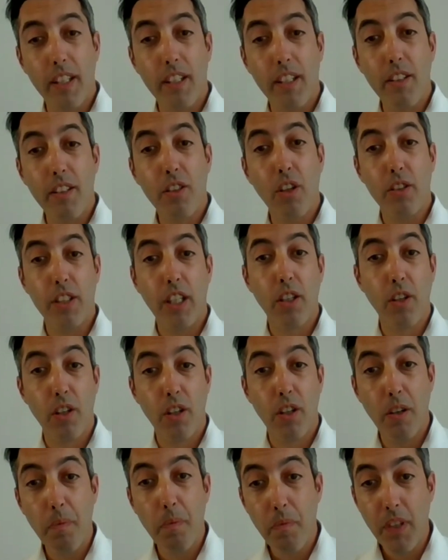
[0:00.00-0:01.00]
in
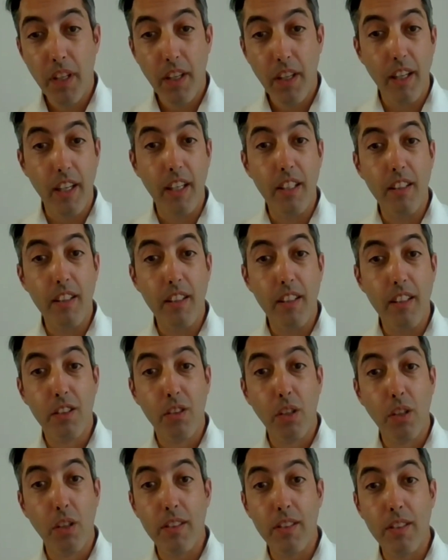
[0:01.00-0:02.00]
Corteco in
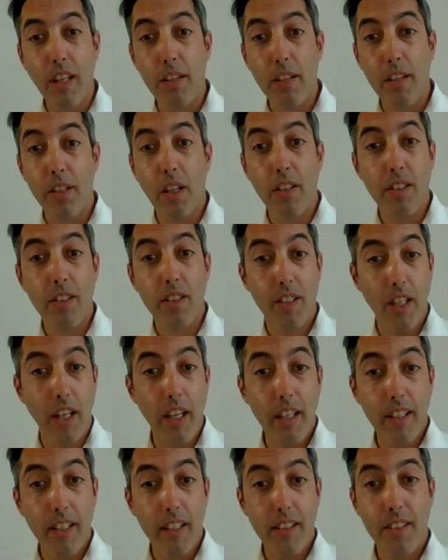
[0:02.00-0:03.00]
2006.
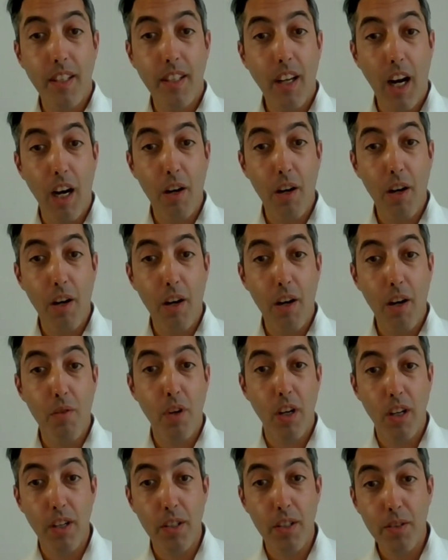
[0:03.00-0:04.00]
I was
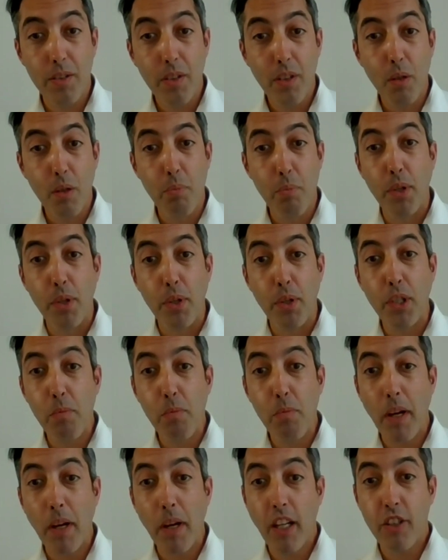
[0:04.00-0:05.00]
a product manager
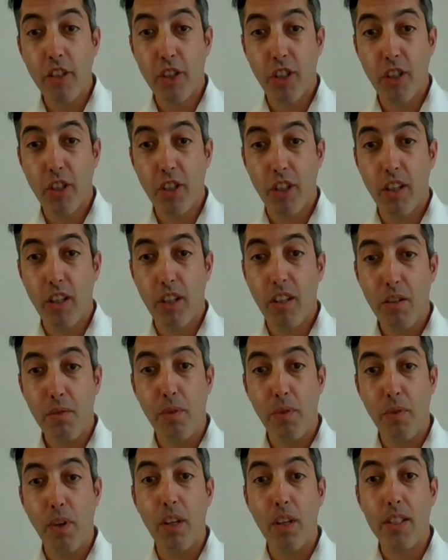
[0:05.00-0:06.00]
for static
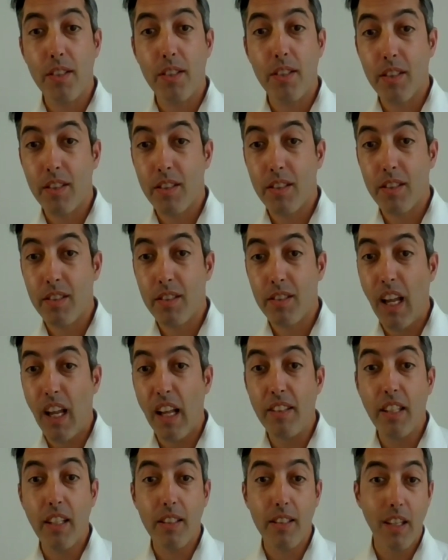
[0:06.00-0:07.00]
selling products,
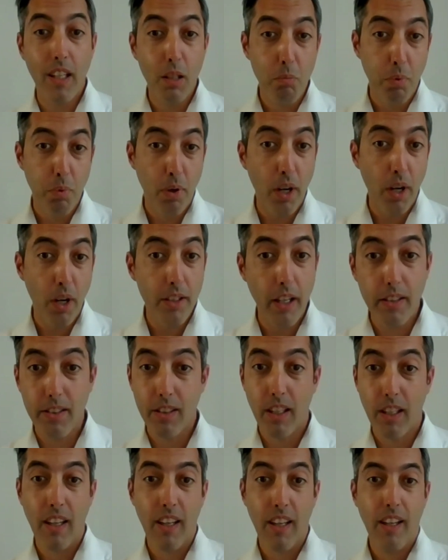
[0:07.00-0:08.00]
and
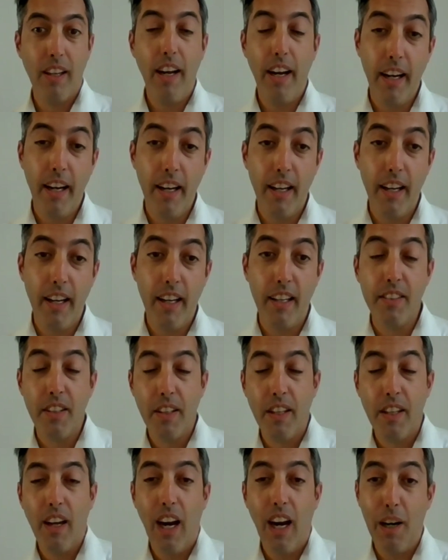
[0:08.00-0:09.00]
after
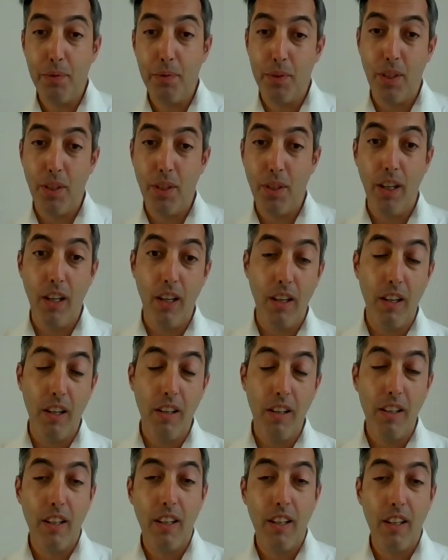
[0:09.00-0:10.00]

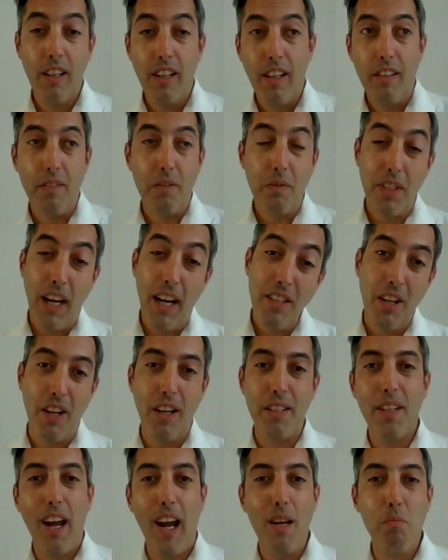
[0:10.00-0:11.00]
10 years, I
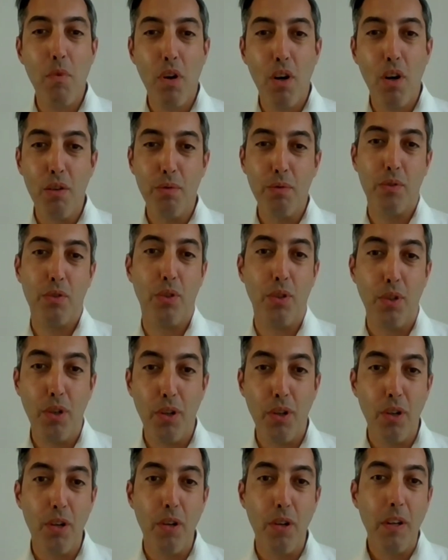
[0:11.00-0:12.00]
moved
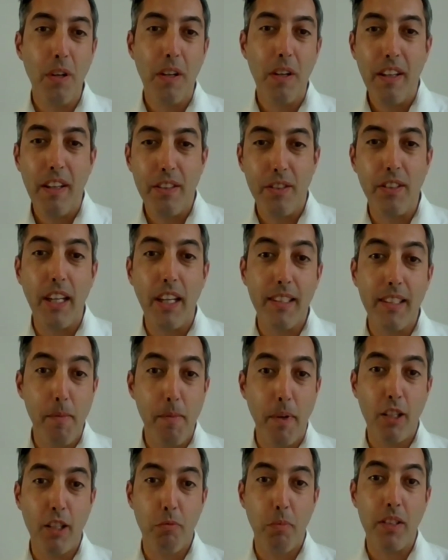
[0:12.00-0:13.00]
to the data
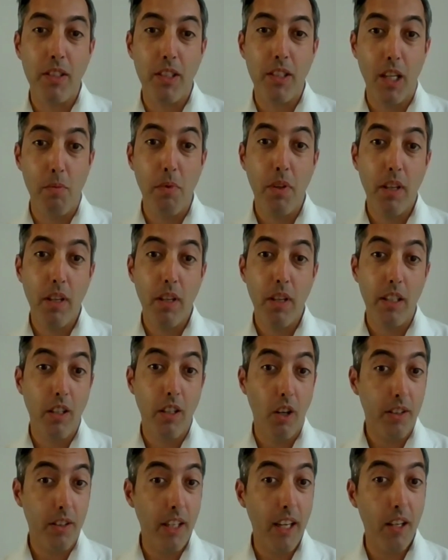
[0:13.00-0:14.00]
management team in
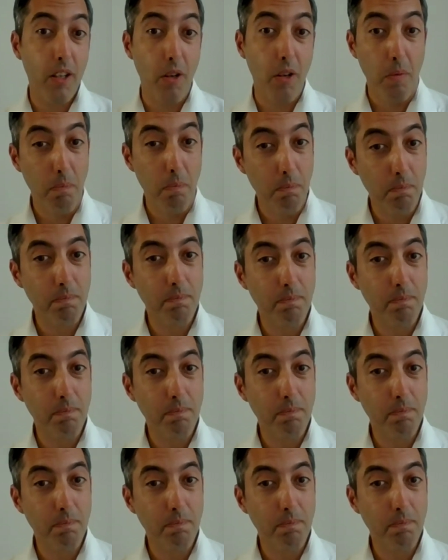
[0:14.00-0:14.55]
Corteco.